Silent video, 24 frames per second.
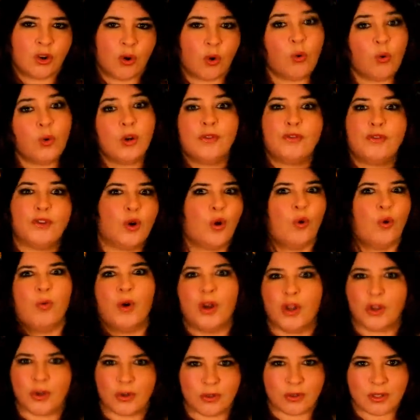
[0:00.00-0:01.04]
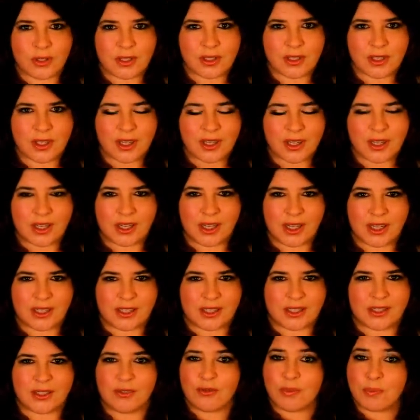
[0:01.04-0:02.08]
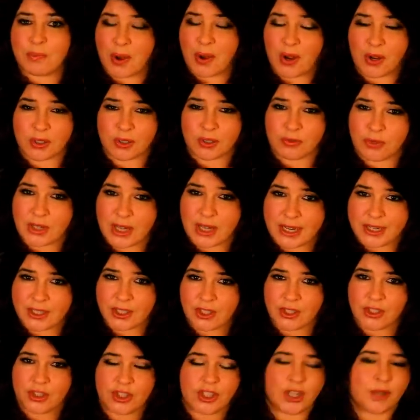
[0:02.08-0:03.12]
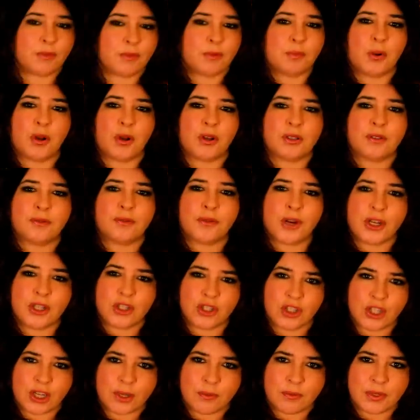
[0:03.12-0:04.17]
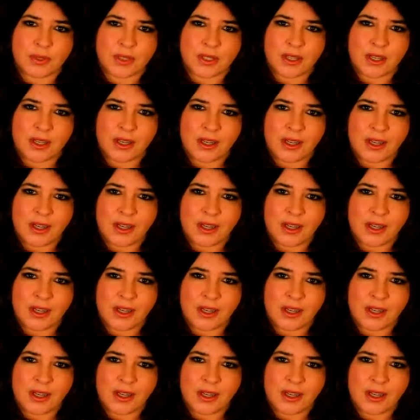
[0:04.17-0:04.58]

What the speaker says: all of your wounds connected to past relationships, past friendships,